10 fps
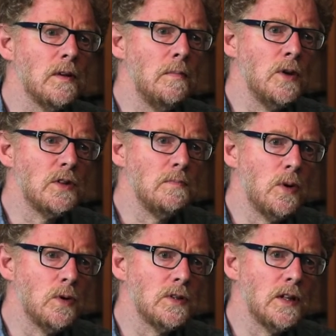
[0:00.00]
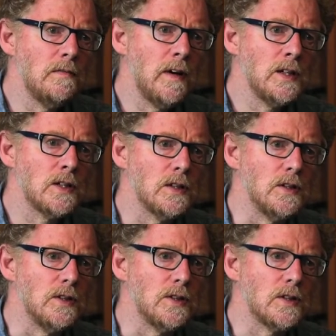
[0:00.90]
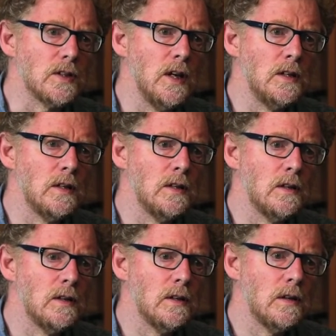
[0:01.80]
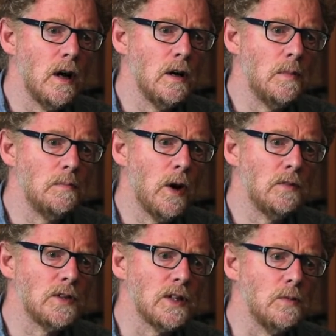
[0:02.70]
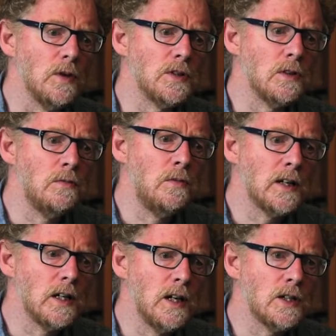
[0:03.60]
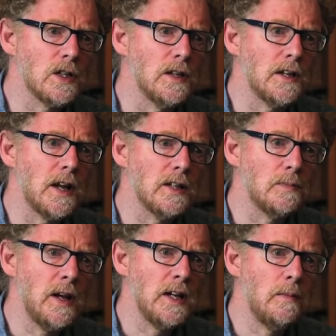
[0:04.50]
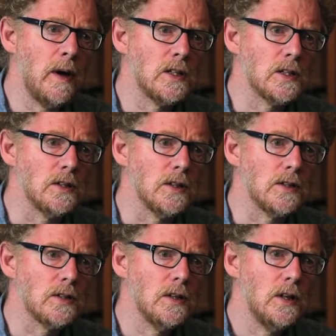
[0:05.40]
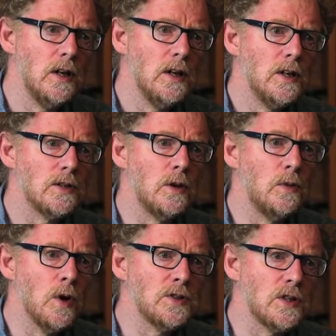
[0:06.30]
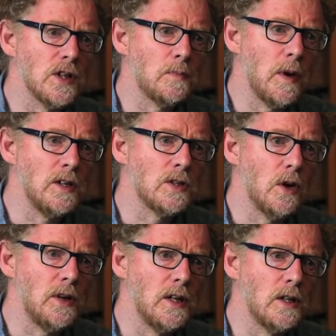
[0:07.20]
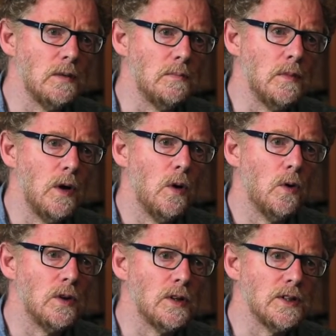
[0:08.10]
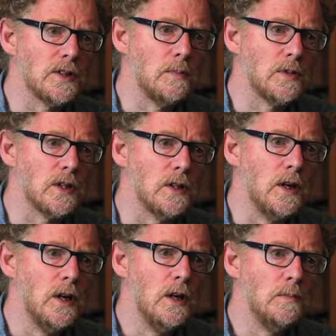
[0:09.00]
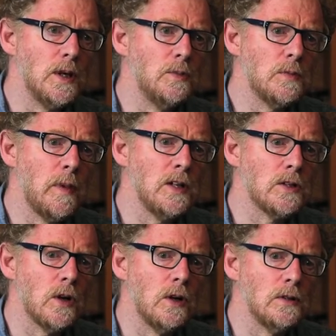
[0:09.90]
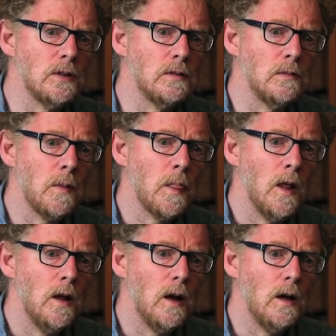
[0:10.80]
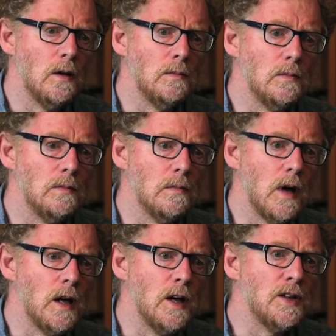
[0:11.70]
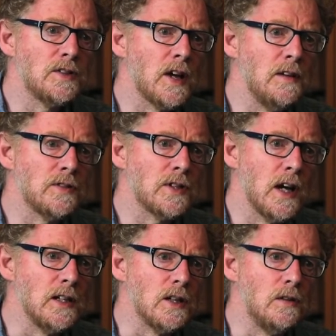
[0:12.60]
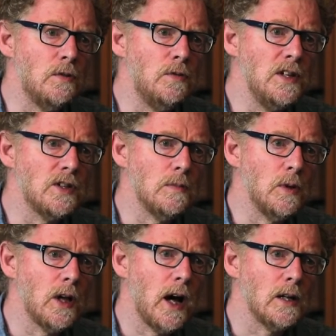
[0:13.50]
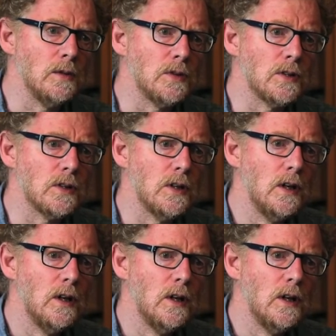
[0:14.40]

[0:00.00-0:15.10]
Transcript: the most important innovations in urban poverty was a recognition that it has many dimensions. So it wasn't just based on income or on consumption, but it was based on a safe site, a reasonable house,